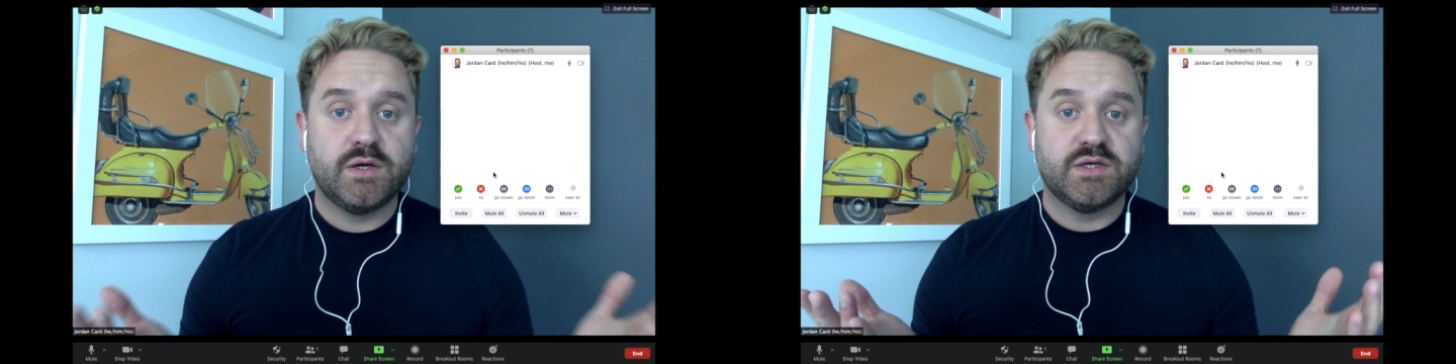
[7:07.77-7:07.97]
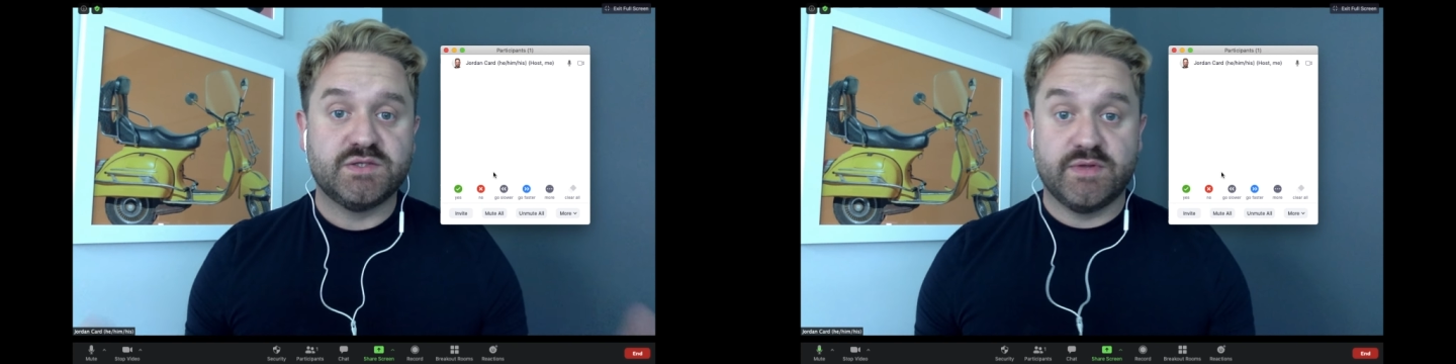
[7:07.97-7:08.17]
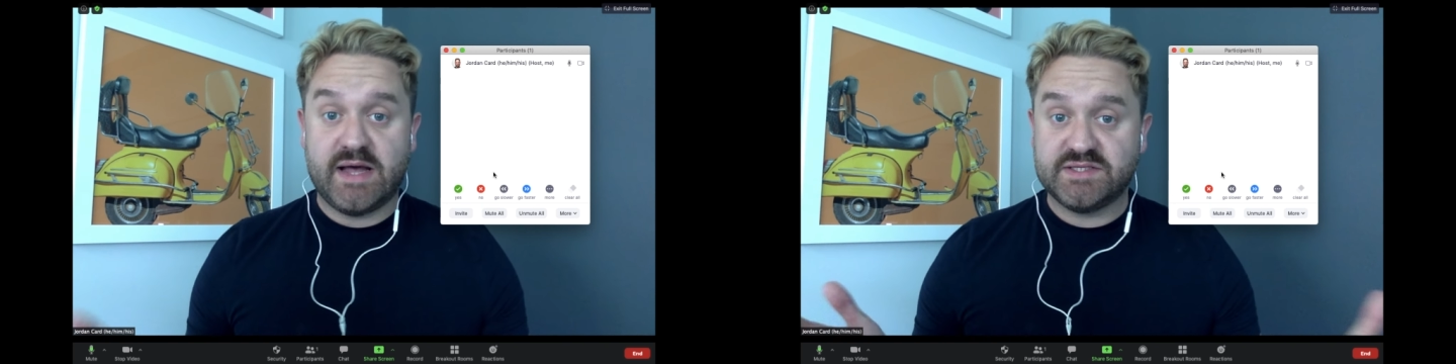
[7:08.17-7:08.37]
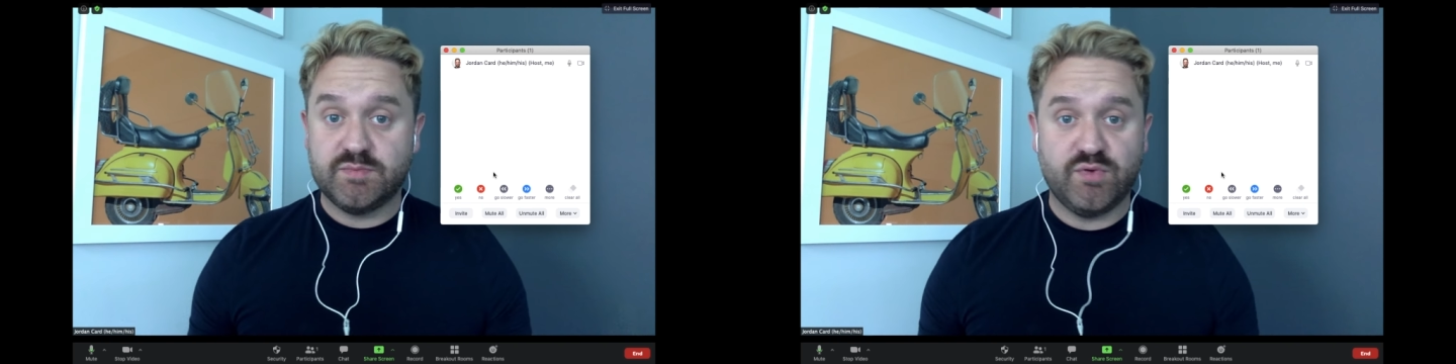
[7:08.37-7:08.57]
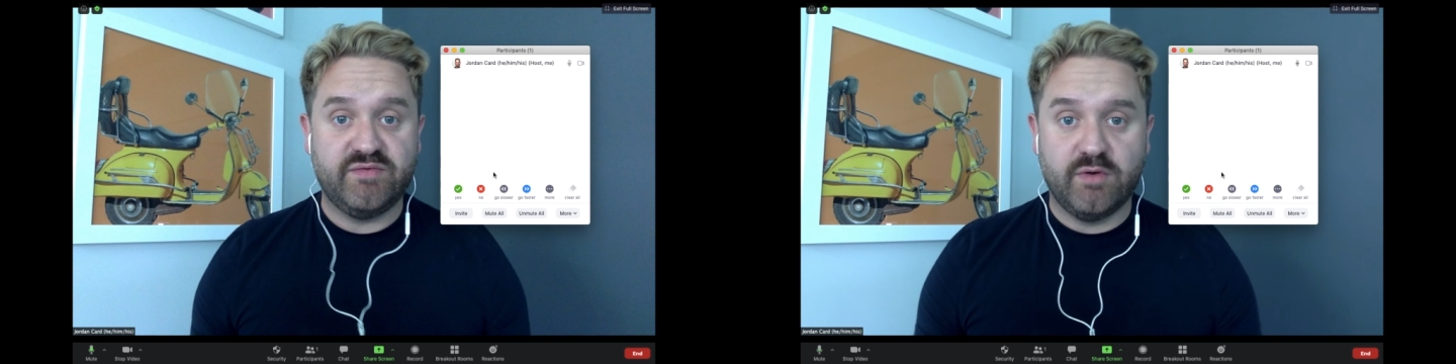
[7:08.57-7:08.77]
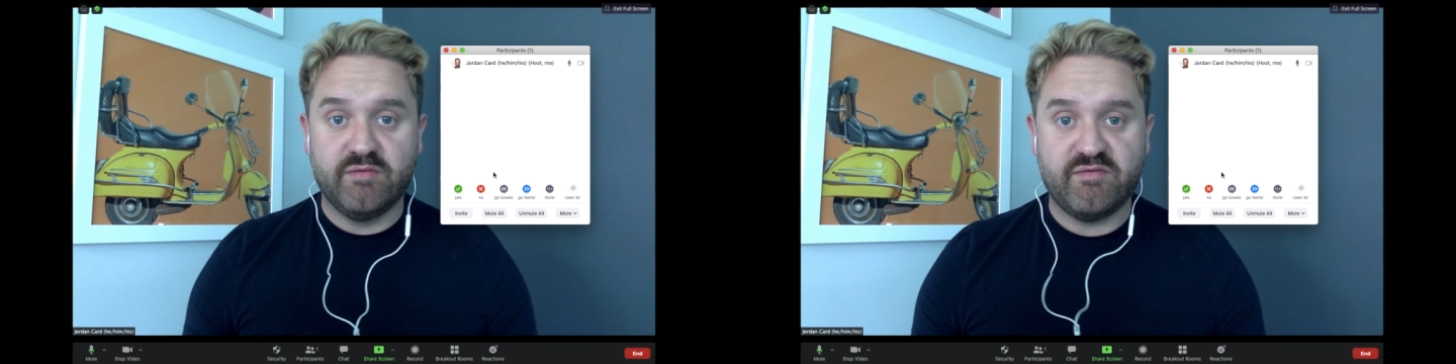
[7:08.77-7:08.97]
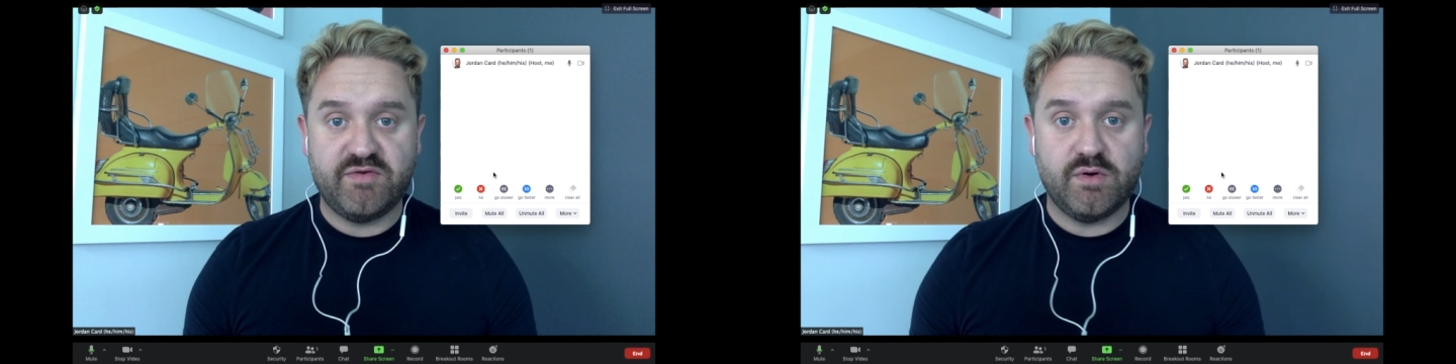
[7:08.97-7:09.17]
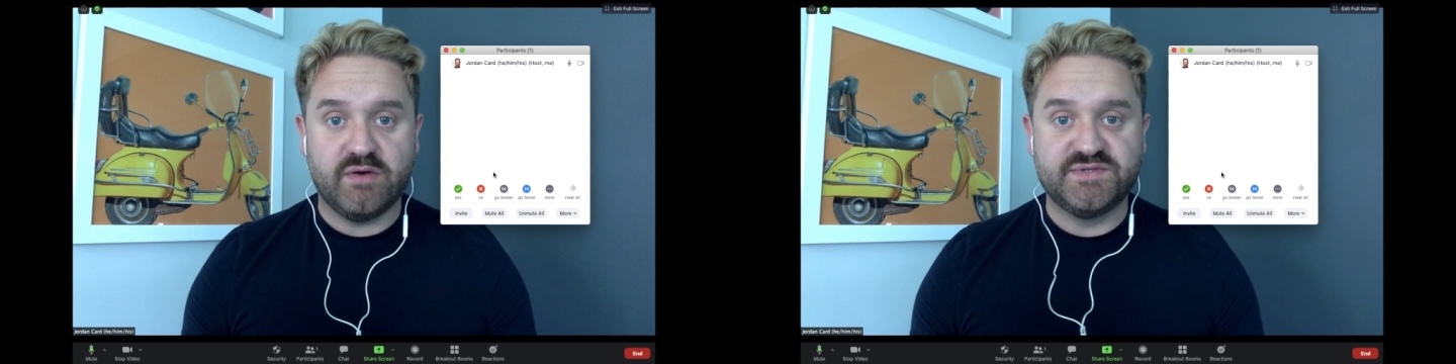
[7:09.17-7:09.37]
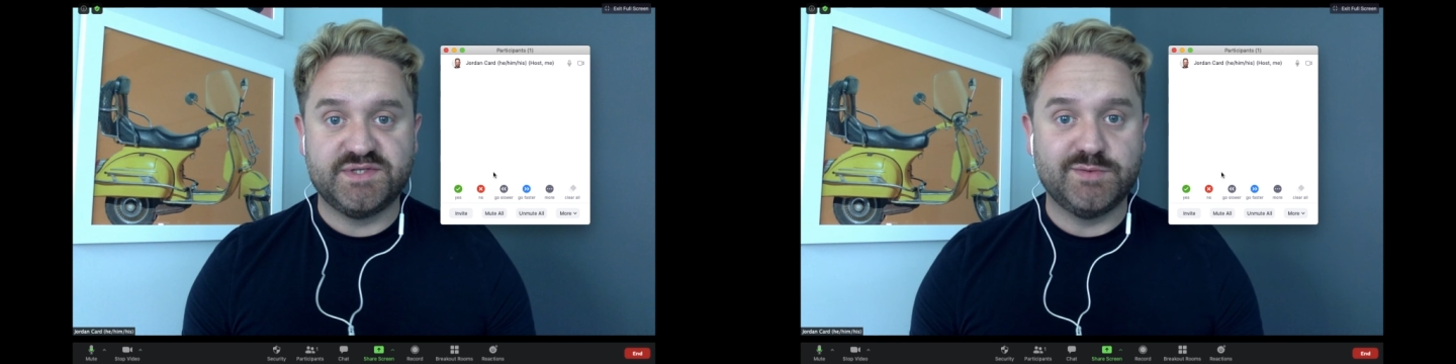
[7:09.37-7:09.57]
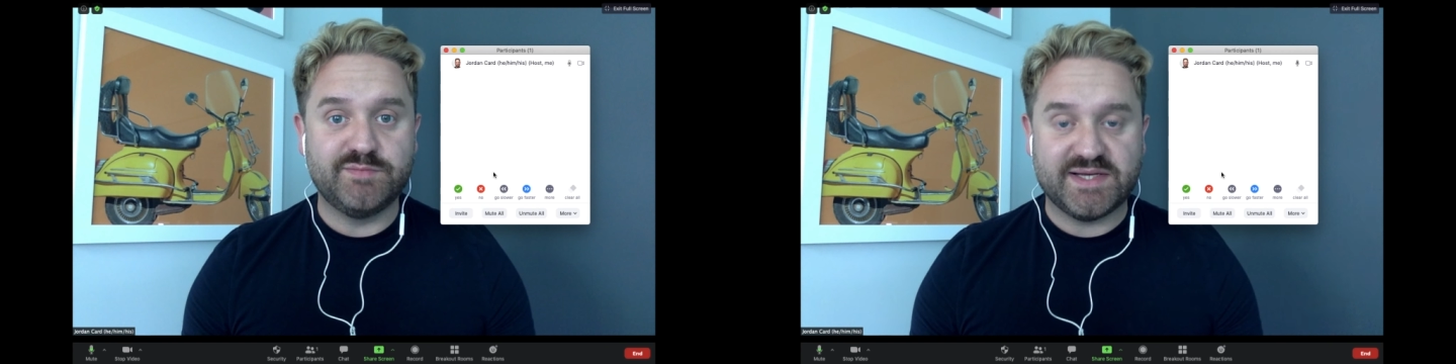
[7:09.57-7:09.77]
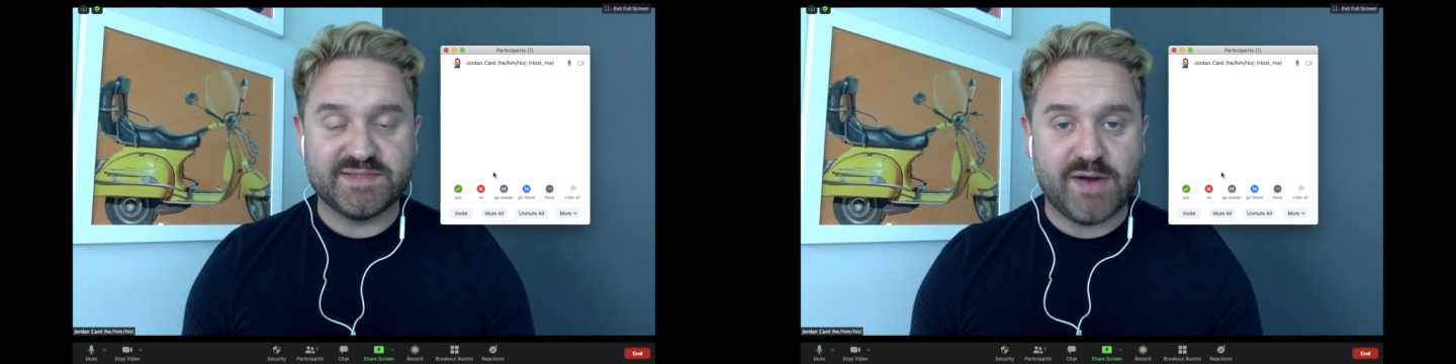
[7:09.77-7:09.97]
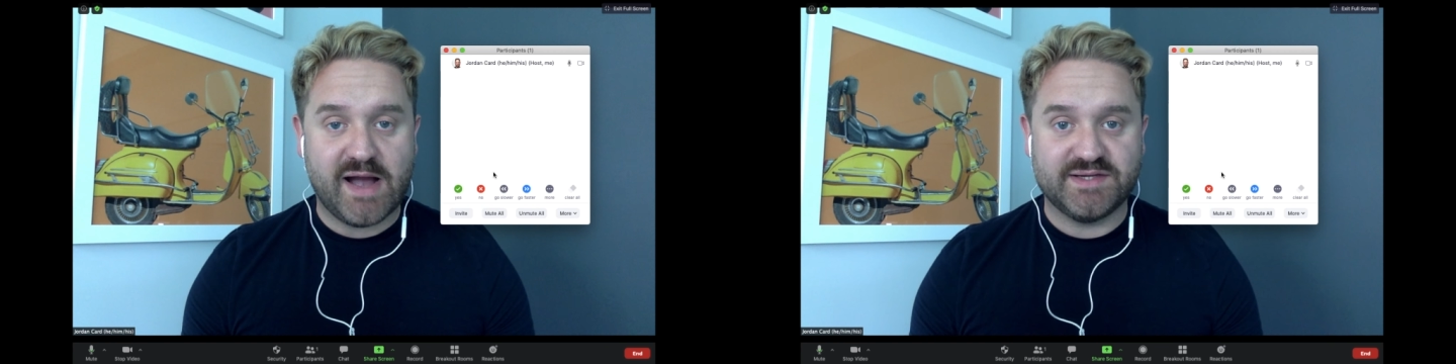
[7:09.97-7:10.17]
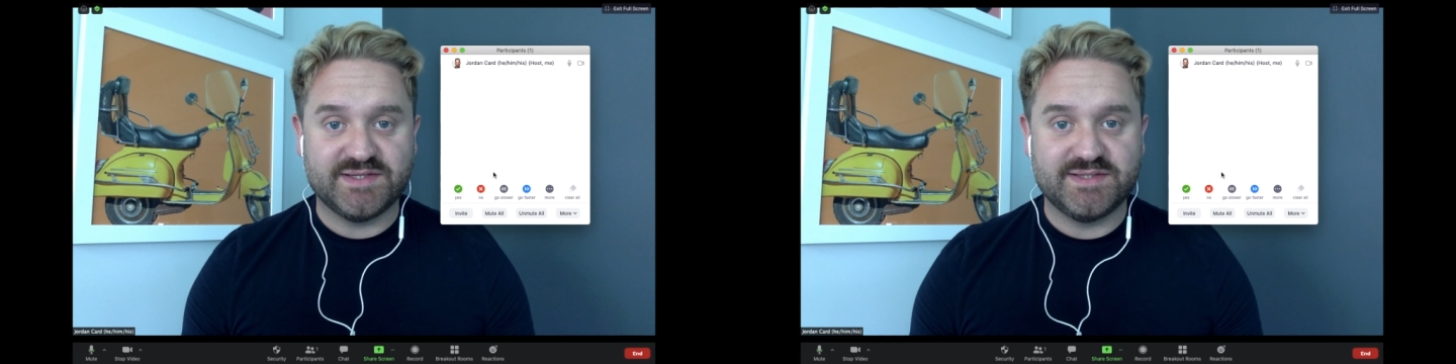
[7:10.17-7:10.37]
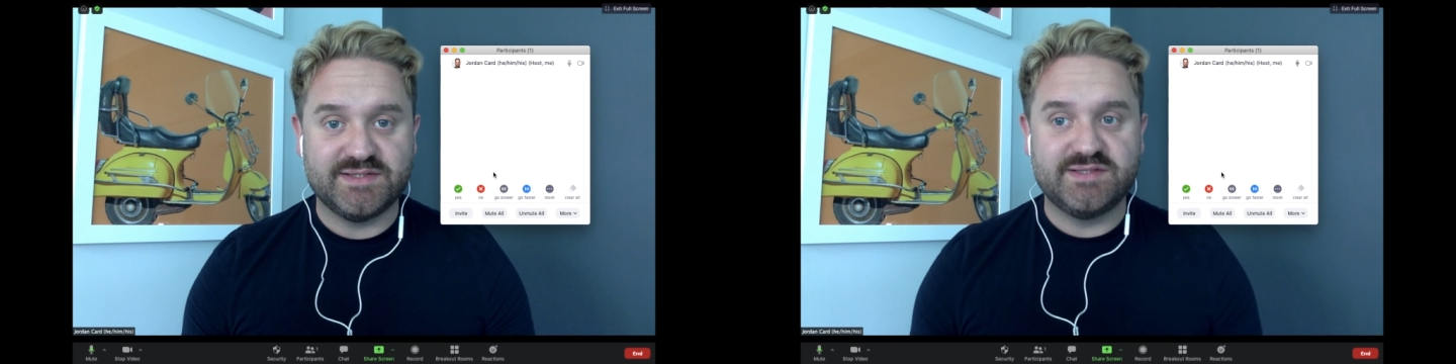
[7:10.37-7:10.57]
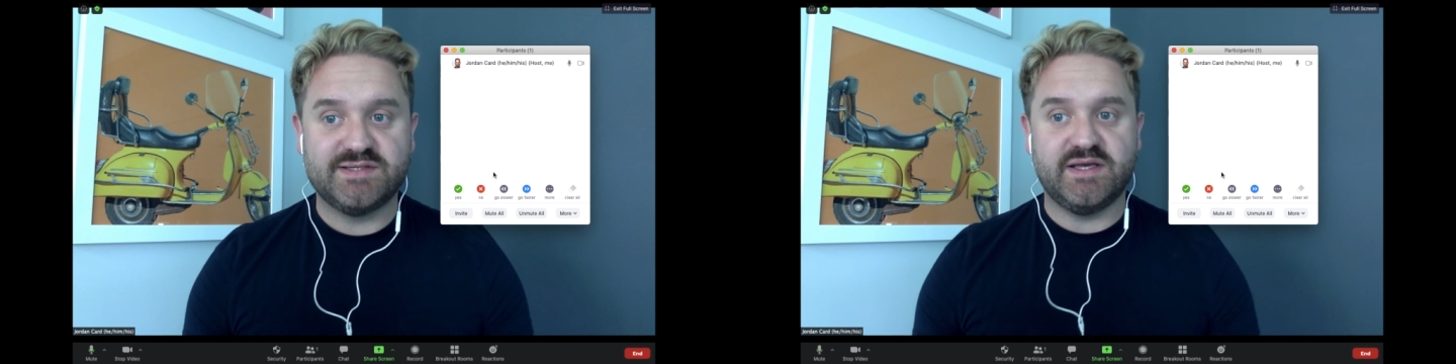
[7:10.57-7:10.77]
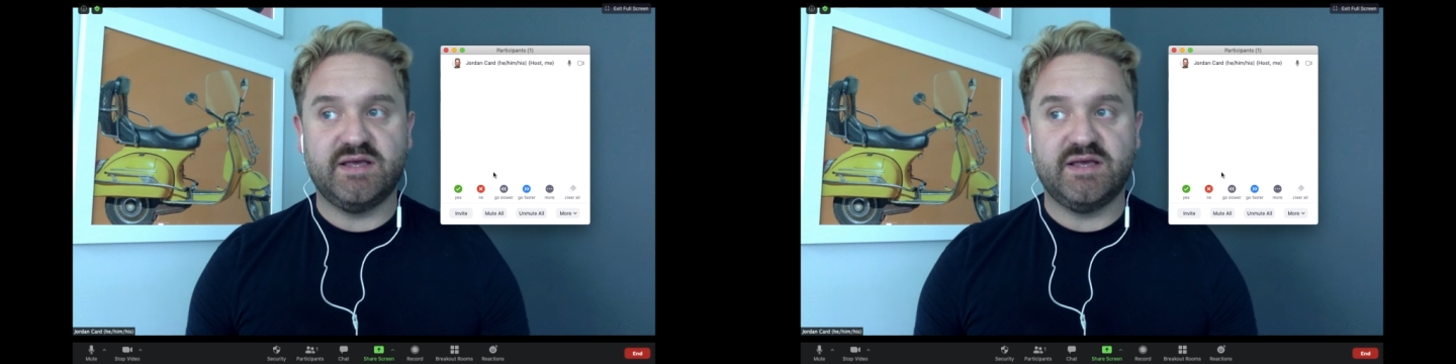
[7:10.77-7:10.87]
So that's a brief overview of Zoom best practices.